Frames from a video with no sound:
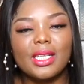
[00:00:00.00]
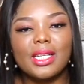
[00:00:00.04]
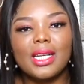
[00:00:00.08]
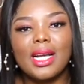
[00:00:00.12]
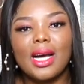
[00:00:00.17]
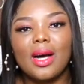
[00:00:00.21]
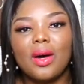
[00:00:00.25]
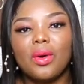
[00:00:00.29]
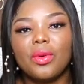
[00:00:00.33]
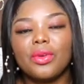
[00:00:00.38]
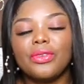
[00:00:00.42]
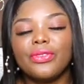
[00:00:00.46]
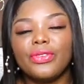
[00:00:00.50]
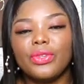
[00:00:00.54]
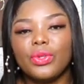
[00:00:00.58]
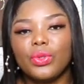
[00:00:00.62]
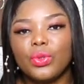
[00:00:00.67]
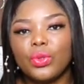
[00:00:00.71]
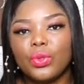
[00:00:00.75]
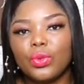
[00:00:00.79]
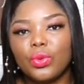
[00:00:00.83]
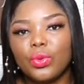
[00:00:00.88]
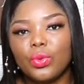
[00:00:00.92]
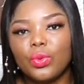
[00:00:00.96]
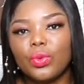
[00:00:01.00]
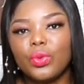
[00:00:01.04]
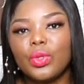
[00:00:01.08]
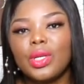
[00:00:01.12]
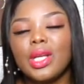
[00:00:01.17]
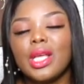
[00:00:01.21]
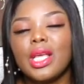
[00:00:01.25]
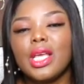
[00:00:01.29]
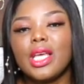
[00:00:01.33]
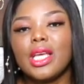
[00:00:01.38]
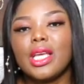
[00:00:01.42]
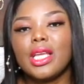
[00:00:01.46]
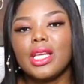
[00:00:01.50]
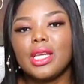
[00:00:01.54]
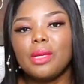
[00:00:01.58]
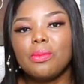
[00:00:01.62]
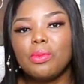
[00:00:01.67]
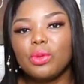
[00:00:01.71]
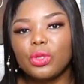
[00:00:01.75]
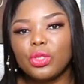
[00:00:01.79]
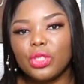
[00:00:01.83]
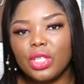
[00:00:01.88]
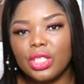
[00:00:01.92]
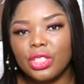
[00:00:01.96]
Now, if you don't know, in
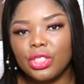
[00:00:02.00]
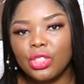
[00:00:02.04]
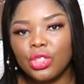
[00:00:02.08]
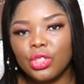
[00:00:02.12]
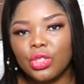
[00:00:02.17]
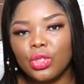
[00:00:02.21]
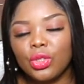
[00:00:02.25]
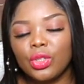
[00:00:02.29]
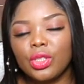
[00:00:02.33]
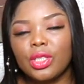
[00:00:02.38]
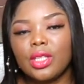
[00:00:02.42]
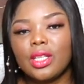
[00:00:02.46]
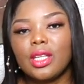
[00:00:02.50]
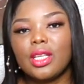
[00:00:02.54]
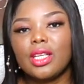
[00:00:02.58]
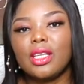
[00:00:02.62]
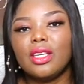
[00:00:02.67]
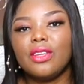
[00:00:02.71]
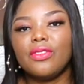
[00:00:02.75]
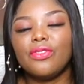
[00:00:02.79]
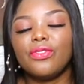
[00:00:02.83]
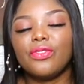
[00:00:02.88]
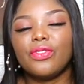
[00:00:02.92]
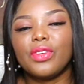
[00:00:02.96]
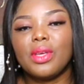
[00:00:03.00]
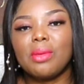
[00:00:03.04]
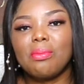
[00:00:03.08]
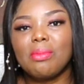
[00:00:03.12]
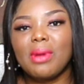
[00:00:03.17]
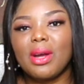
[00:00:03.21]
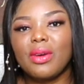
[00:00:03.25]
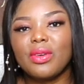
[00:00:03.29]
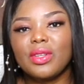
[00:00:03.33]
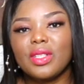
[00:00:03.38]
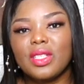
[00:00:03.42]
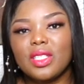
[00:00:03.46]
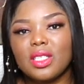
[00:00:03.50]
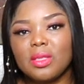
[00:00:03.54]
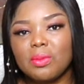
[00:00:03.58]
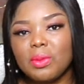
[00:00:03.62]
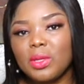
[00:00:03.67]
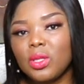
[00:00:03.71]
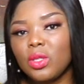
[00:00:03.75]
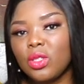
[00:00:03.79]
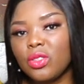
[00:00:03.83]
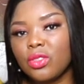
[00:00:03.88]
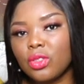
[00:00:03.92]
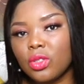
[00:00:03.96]
Igbo tradition, if a marriage is
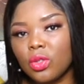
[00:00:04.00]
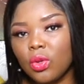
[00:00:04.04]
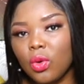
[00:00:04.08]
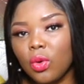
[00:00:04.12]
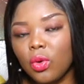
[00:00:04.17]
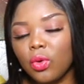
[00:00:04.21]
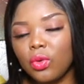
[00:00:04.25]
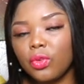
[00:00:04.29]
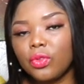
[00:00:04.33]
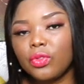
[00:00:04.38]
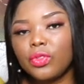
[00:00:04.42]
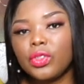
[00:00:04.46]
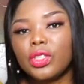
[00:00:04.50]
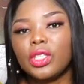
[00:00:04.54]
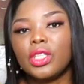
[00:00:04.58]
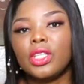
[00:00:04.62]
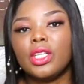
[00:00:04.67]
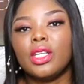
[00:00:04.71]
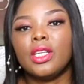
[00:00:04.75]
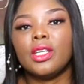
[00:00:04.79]
being dissolved,